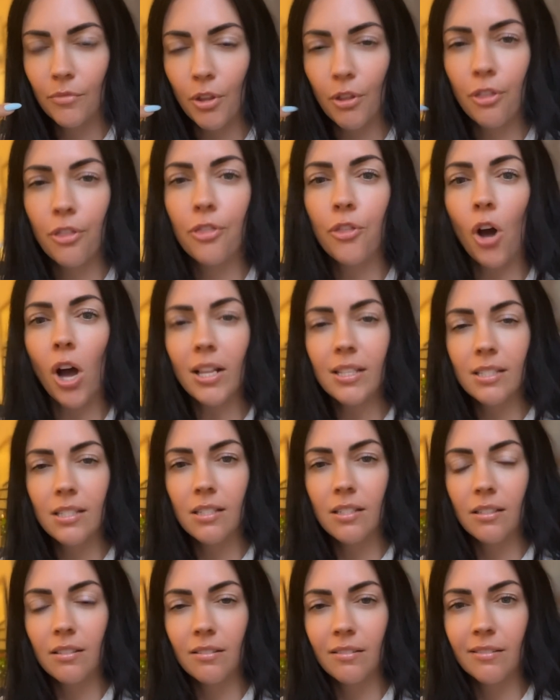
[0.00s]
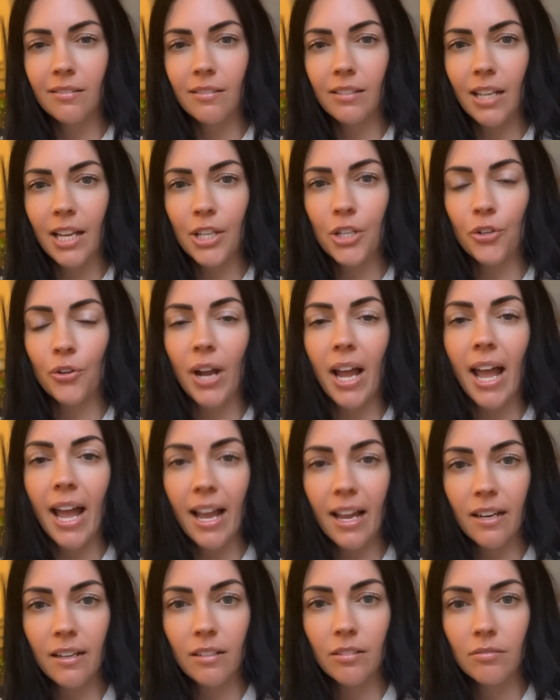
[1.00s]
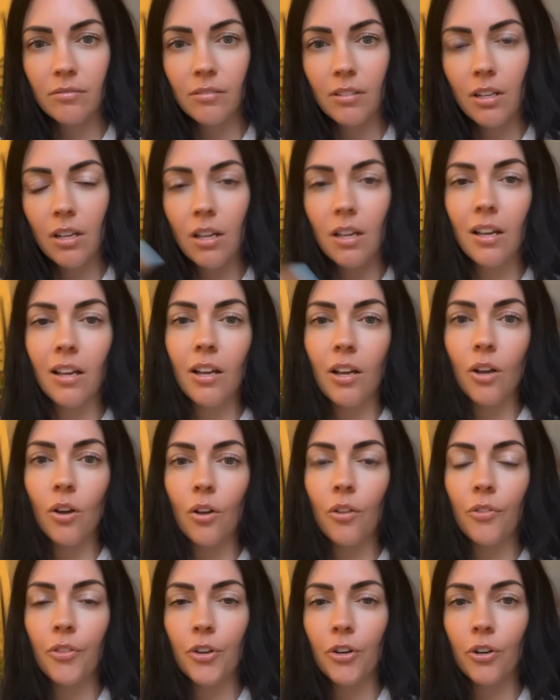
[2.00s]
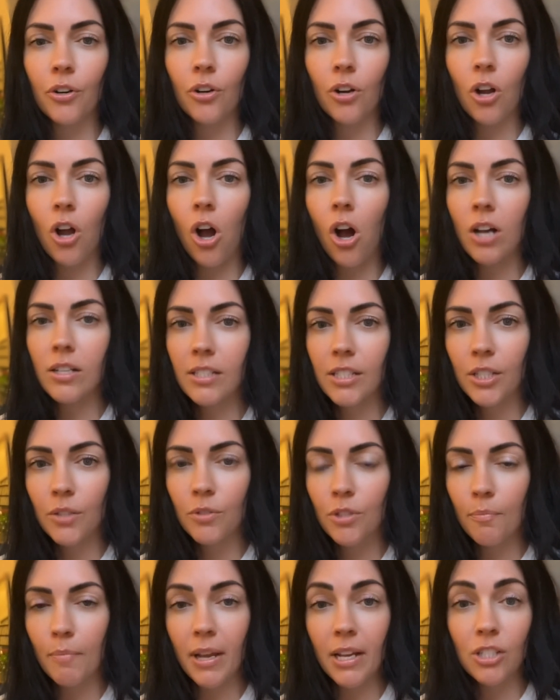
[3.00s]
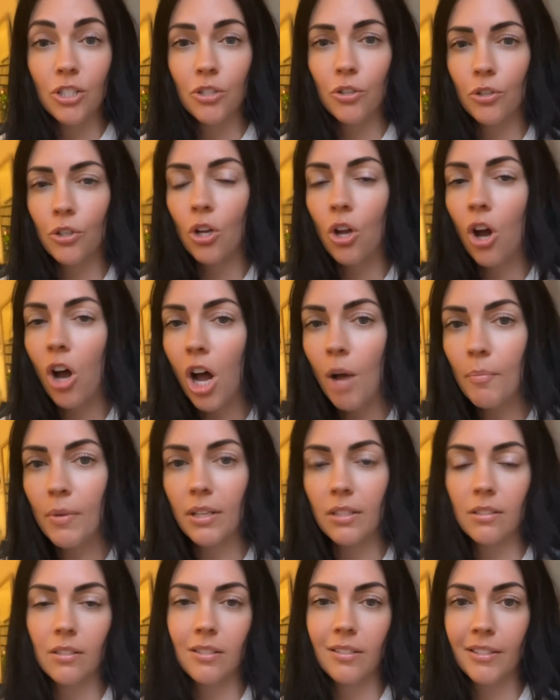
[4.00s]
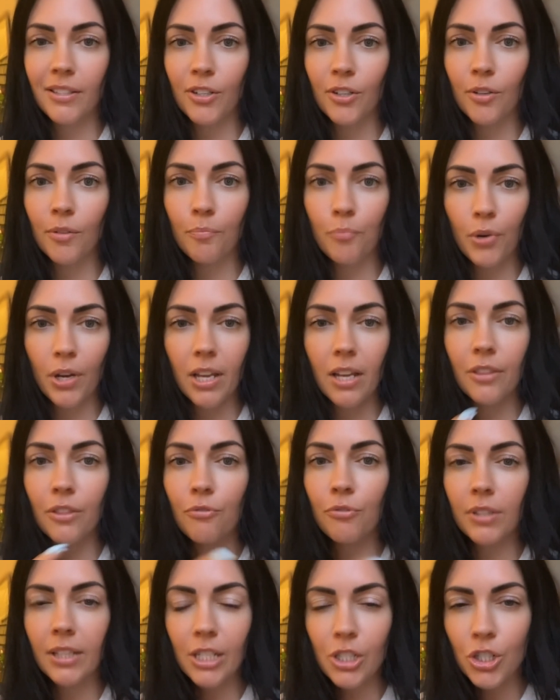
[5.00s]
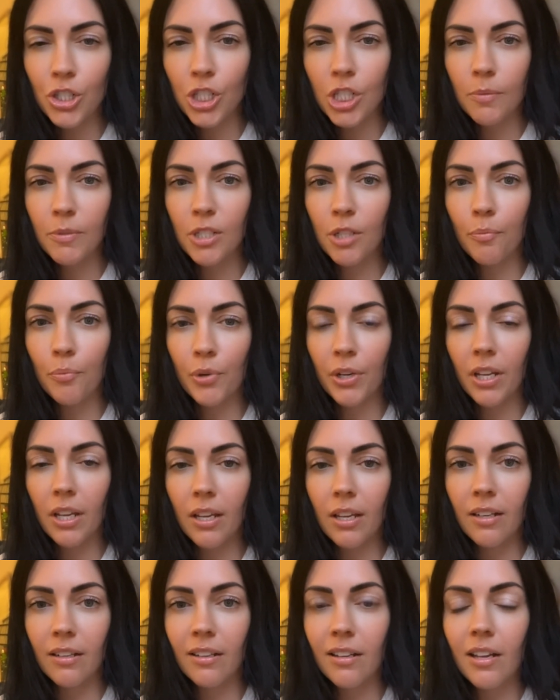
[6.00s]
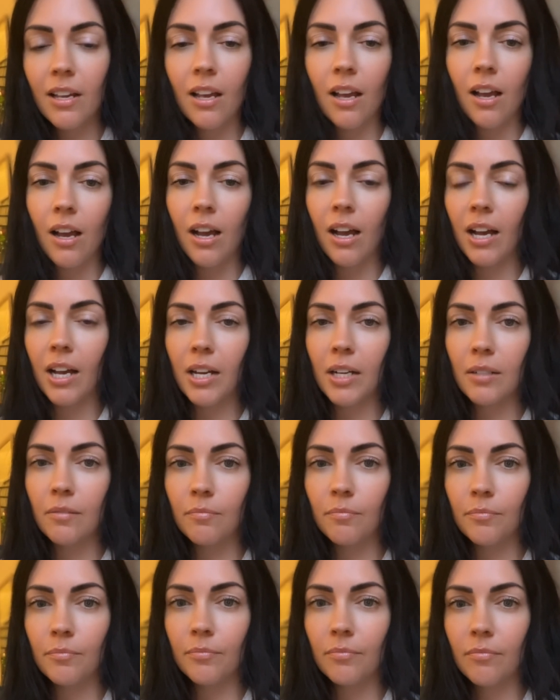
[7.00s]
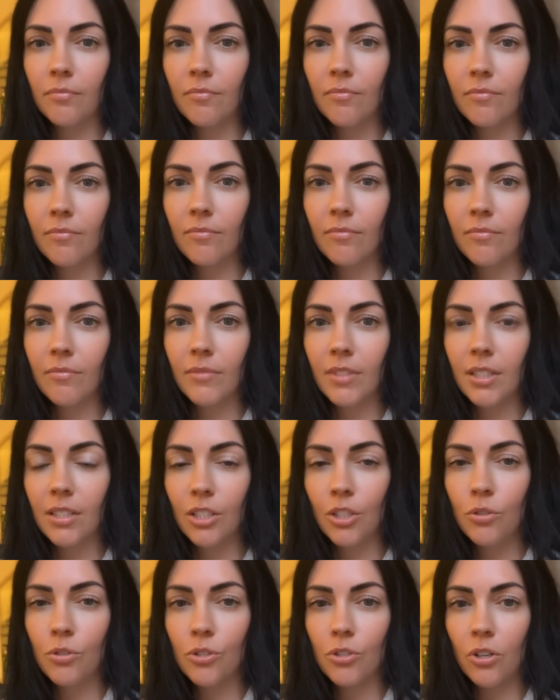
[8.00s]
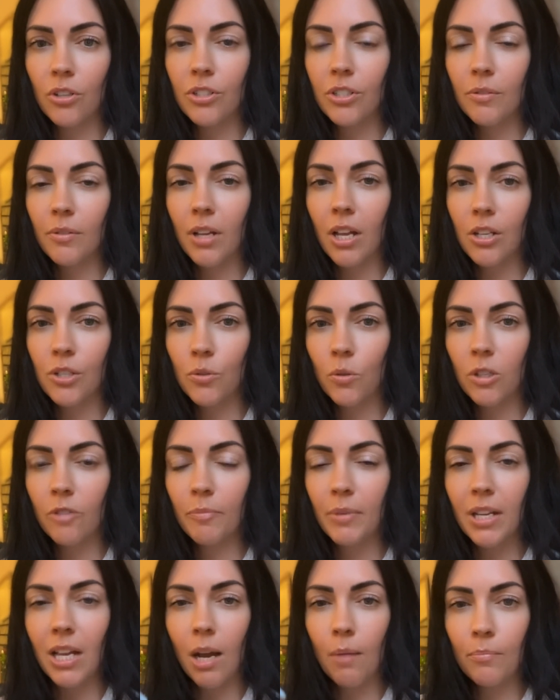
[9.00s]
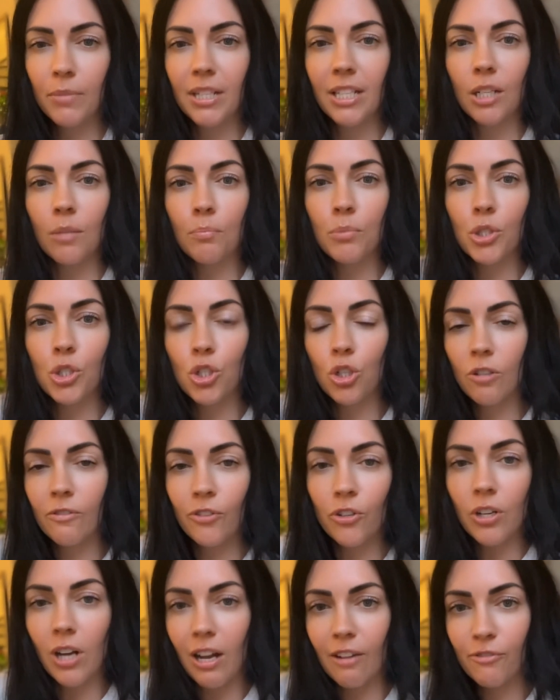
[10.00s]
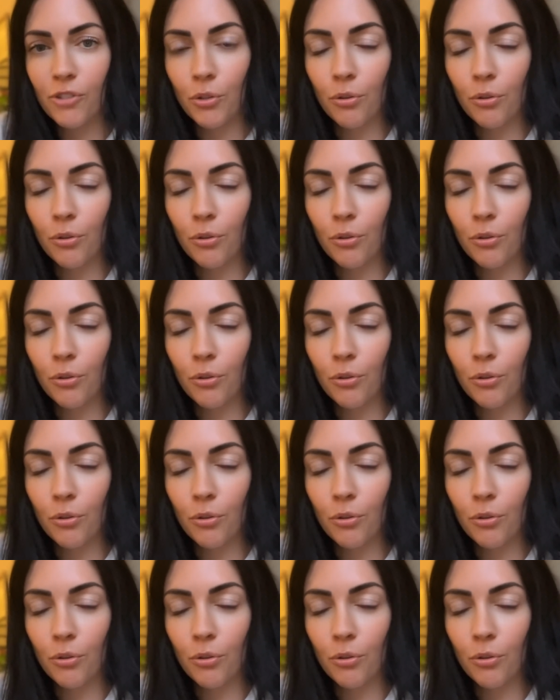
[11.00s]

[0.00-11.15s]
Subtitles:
thoughts in your head that are causing you to make certain comments, that are bringing in the relationships you're bringing in. You start to sort of become the observer of your